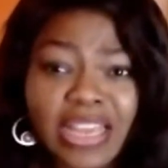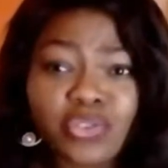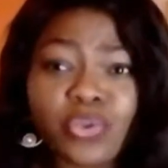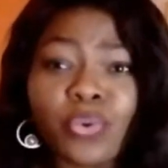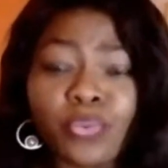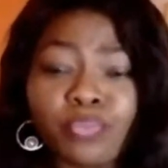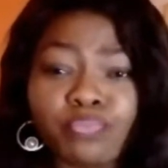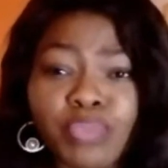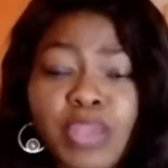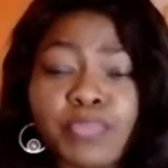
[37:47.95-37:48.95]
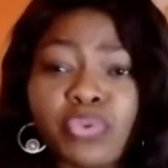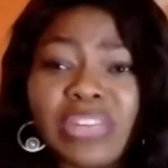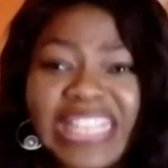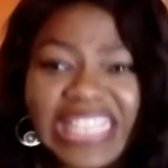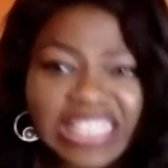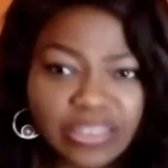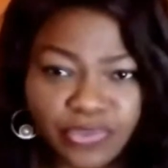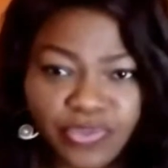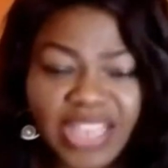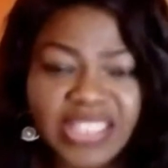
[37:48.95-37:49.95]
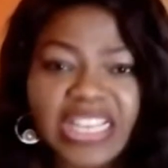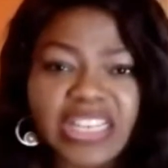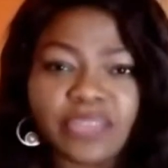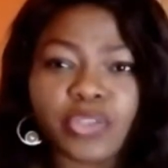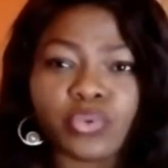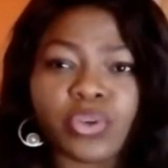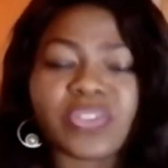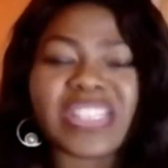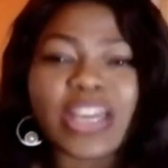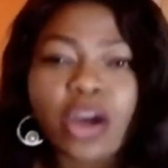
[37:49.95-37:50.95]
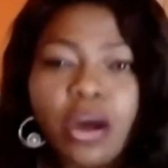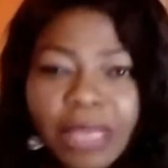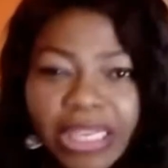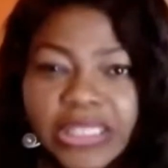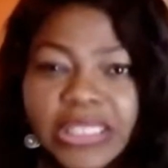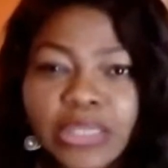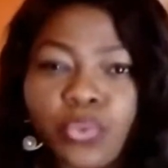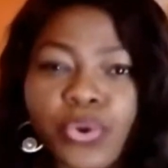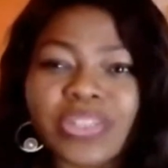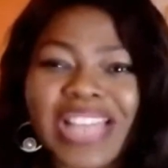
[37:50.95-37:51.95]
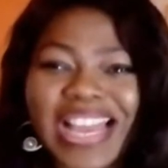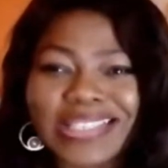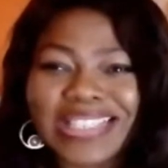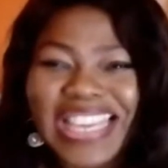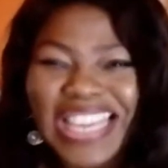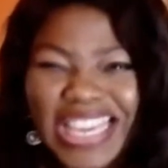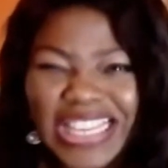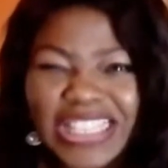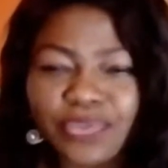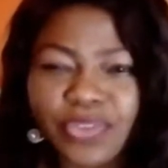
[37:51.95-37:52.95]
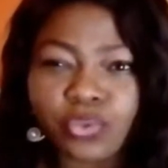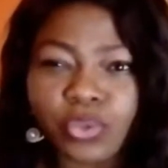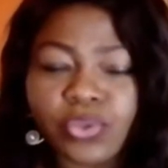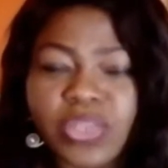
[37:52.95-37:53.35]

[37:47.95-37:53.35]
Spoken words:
So people live as individuals. They come into the world as individuals.